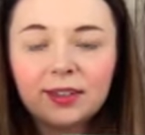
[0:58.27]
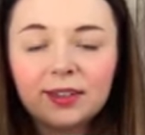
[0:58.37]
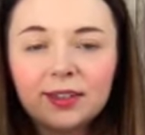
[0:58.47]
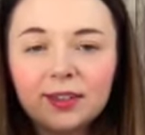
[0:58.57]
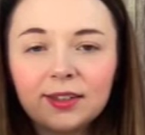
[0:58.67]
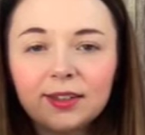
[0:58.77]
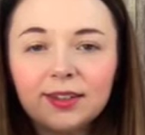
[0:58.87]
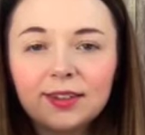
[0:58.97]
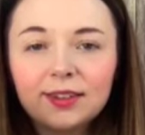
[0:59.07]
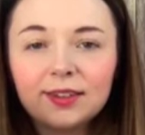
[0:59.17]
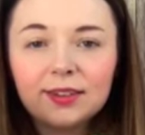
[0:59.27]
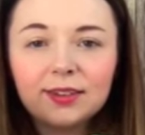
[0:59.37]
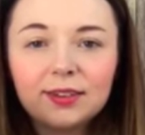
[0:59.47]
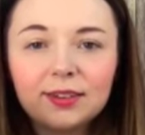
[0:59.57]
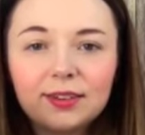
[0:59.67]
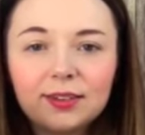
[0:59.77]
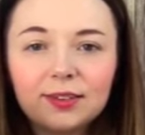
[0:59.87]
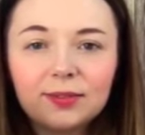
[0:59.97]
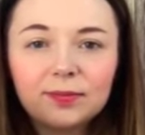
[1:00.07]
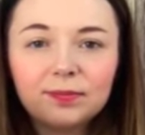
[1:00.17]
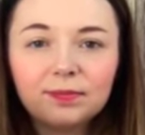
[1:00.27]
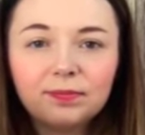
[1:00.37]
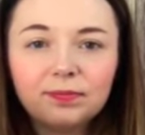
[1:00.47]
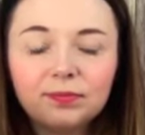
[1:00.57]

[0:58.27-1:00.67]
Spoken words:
Nothing is said.